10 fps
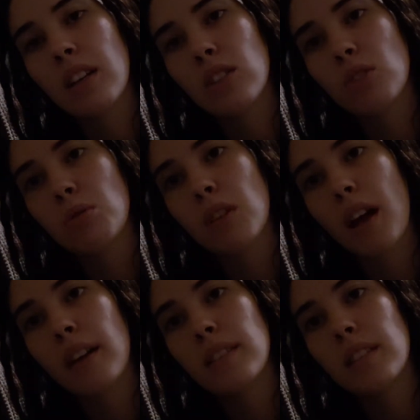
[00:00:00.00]
Just
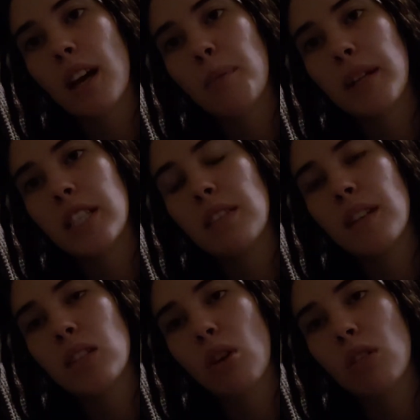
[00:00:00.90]
realized that my
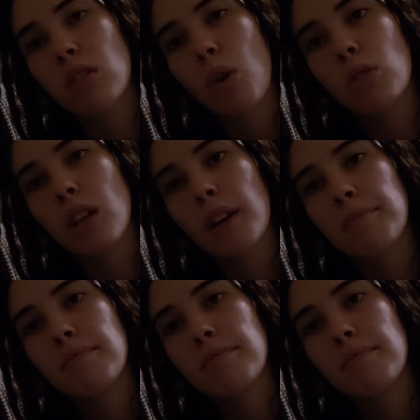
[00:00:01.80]
TV's on the whole time.